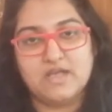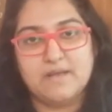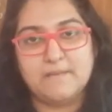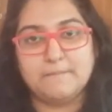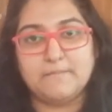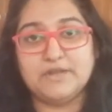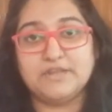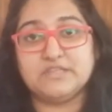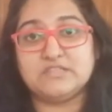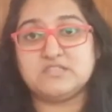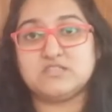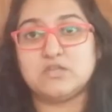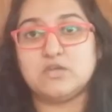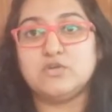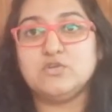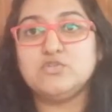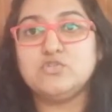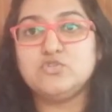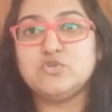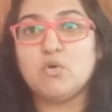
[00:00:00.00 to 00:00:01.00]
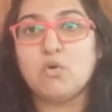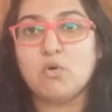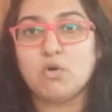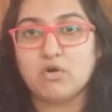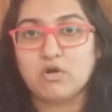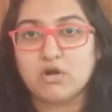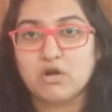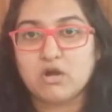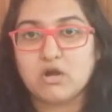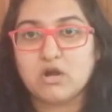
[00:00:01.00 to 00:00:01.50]
but it's
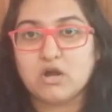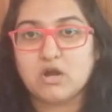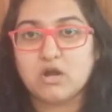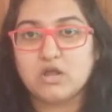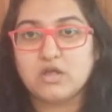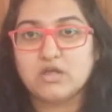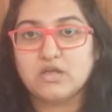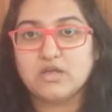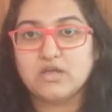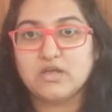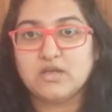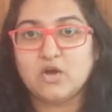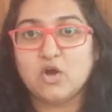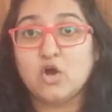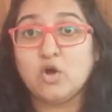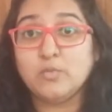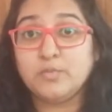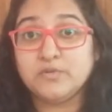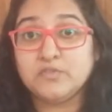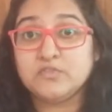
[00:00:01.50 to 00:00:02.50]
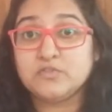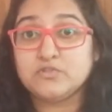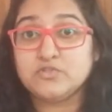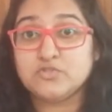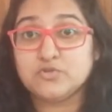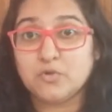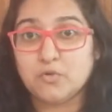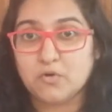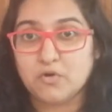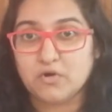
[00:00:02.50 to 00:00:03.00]
door. Open the
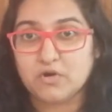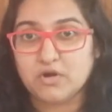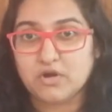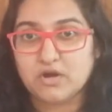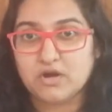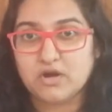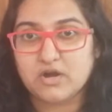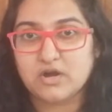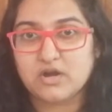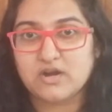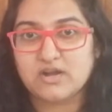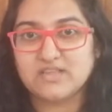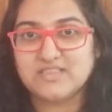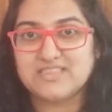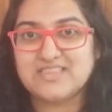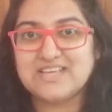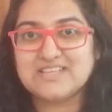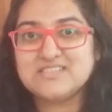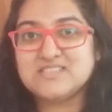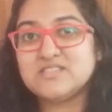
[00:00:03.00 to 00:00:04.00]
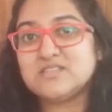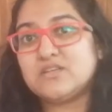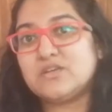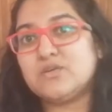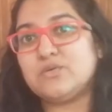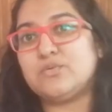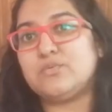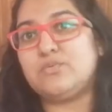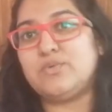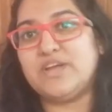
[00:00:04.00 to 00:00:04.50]
door. That's the
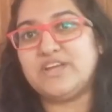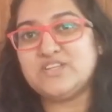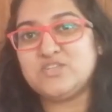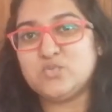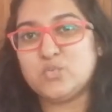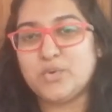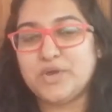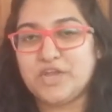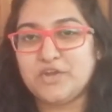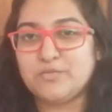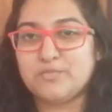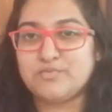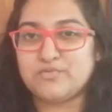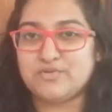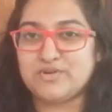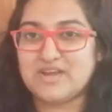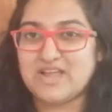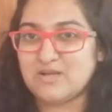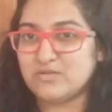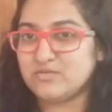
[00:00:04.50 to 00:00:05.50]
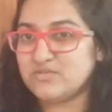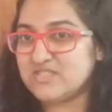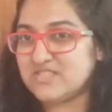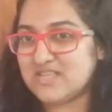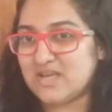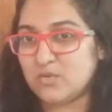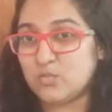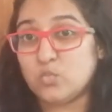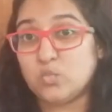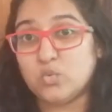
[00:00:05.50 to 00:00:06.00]
correct way to pronounce
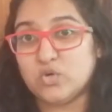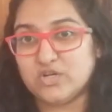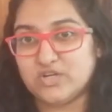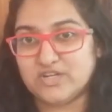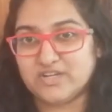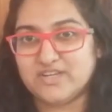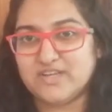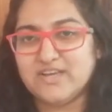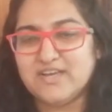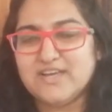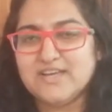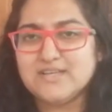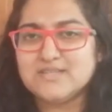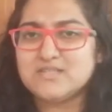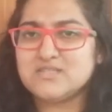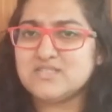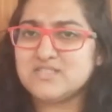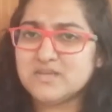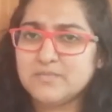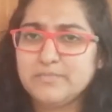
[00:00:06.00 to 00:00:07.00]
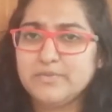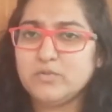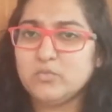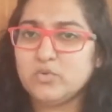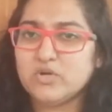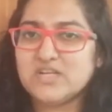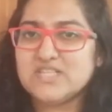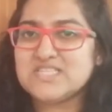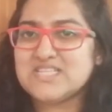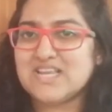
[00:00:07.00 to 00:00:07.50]
that word. So simple
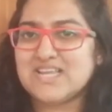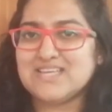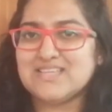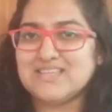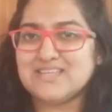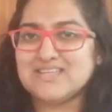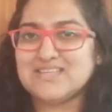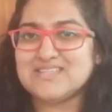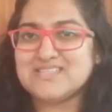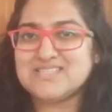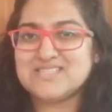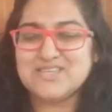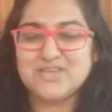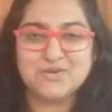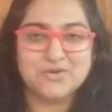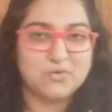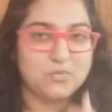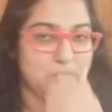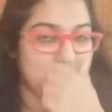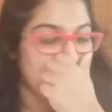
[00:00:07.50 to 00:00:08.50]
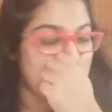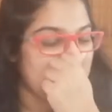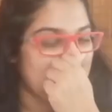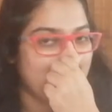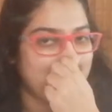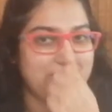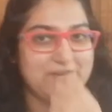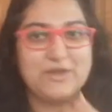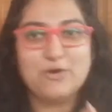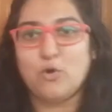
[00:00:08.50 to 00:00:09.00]
words like this,
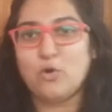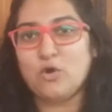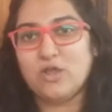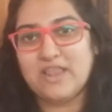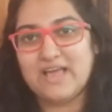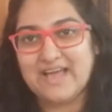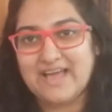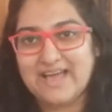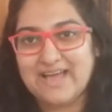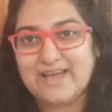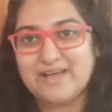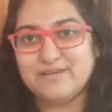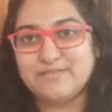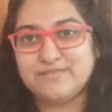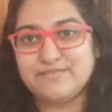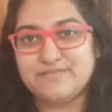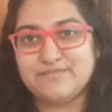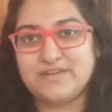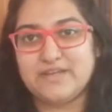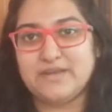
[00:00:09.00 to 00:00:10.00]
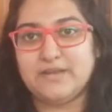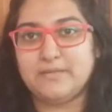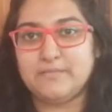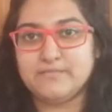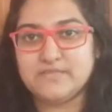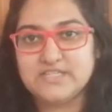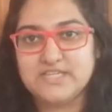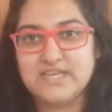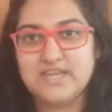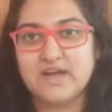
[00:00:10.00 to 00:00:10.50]
we all have an
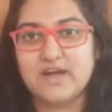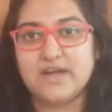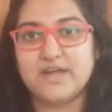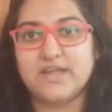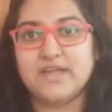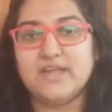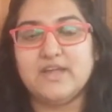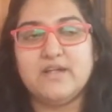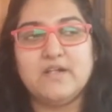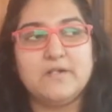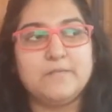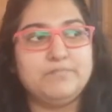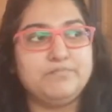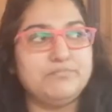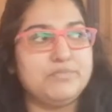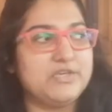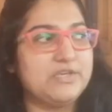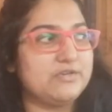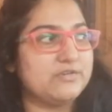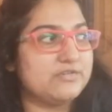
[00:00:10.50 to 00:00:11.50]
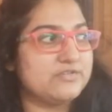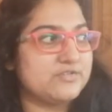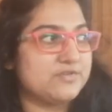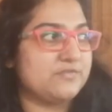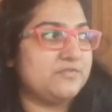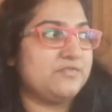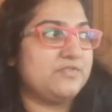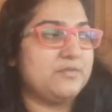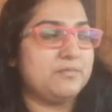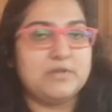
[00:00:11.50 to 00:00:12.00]
MTI because of
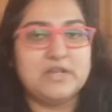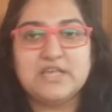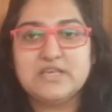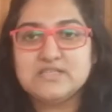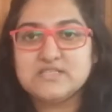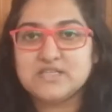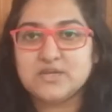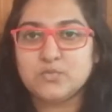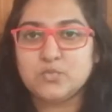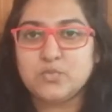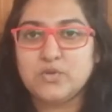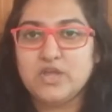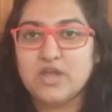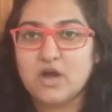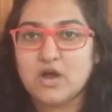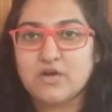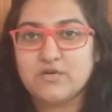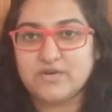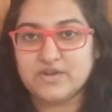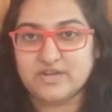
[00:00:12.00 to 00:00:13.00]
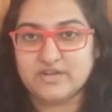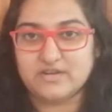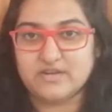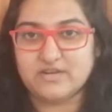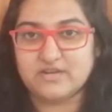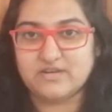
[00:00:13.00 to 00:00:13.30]
the place that we are in.